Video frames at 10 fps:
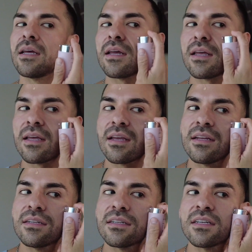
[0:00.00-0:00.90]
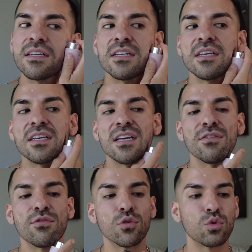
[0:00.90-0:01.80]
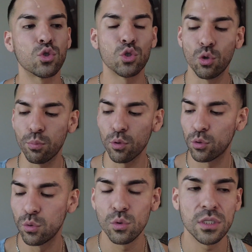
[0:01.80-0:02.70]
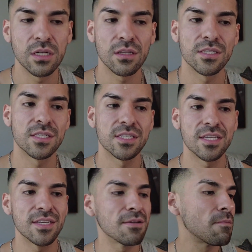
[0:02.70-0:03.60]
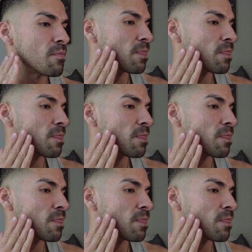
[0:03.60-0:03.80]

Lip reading: And it feels super cooling on the skin.